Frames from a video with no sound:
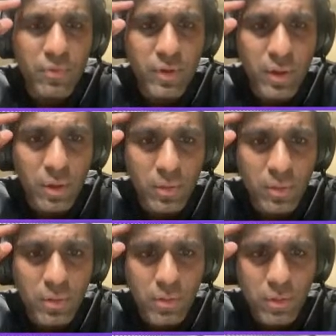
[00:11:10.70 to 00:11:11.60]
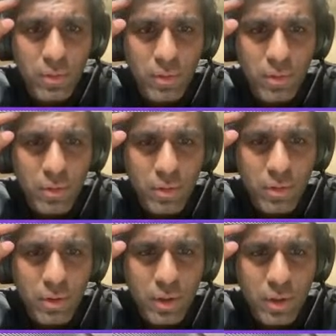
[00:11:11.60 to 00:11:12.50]
if you go
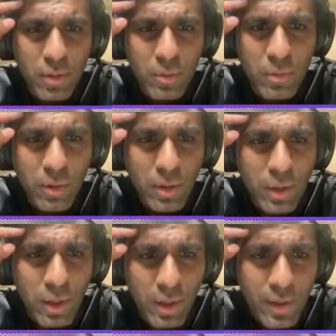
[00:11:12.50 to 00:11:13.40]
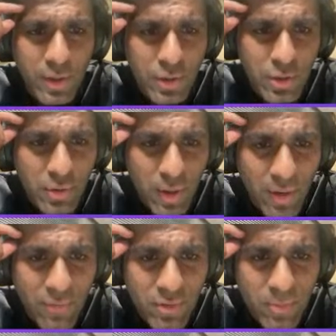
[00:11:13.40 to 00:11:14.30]
down, you
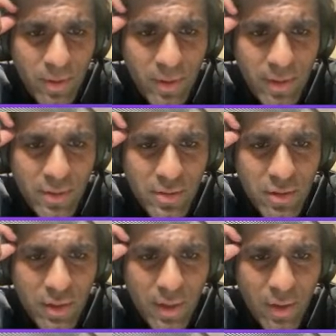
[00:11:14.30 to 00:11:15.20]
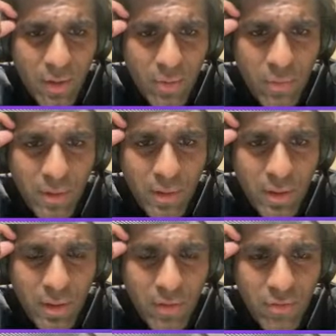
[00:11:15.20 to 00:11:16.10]
have to place the hello
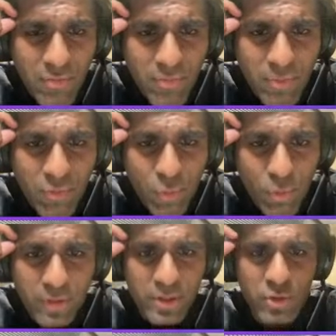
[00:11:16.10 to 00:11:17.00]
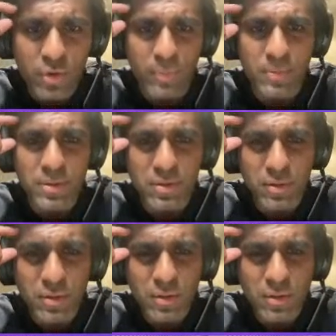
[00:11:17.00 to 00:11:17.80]
div before the script.